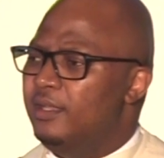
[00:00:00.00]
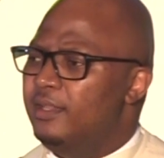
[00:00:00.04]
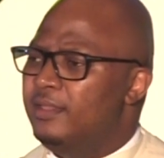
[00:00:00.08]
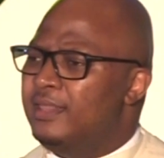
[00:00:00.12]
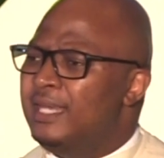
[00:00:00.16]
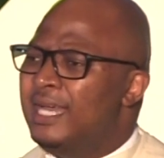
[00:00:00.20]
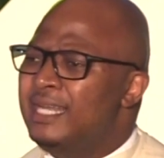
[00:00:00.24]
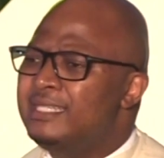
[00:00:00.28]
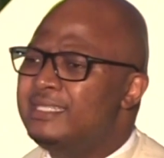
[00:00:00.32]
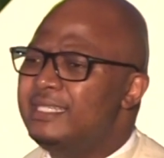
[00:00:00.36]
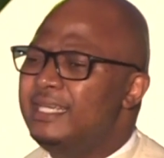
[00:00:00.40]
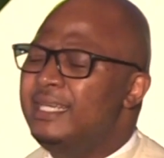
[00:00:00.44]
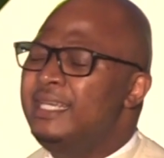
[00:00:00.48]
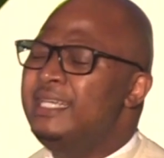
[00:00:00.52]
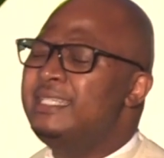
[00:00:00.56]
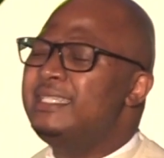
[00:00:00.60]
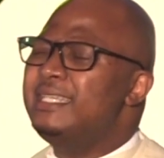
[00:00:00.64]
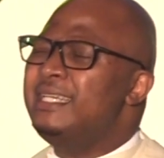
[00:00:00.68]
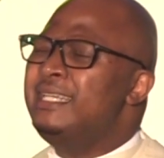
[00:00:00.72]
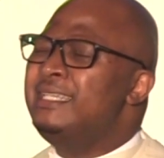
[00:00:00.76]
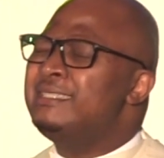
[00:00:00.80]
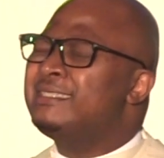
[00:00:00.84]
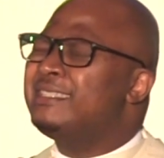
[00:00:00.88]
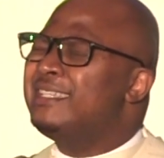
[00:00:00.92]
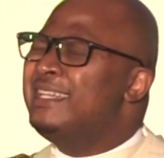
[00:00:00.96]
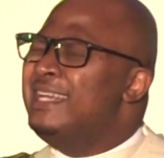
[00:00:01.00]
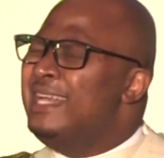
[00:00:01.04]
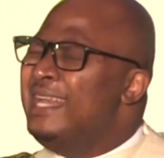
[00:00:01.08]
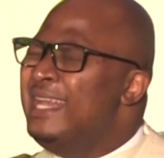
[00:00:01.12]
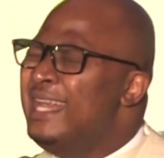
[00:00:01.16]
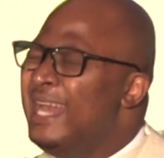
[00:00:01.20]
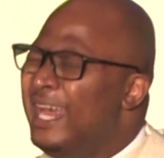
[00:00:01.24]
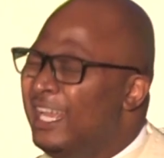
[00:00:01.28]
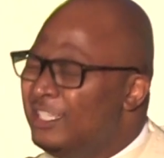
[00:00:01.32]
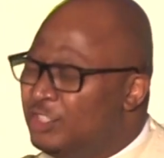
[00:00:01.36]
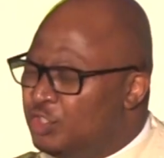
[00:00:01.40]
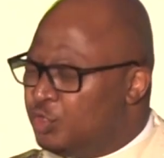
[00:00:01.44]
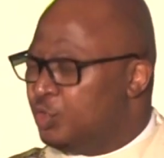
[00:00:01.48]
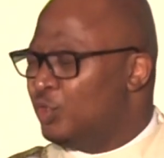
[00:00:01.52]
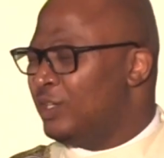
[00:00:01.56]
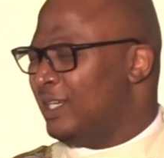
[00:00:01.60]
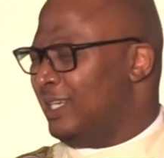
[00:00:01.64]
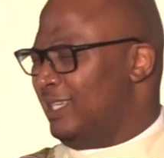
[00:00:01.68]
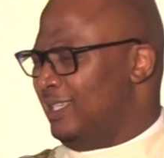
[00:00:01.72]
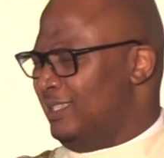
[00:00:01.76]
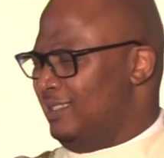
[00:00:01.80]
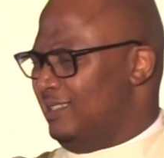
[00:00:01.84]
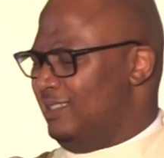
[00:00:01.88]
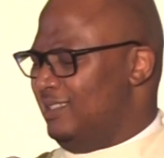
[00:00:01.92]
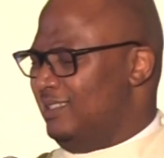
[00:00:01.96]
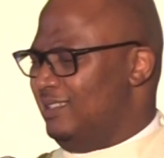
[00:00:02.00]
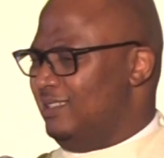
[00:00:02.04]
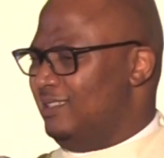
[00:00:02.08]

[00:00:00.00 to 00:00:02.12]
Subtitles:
that it is natural.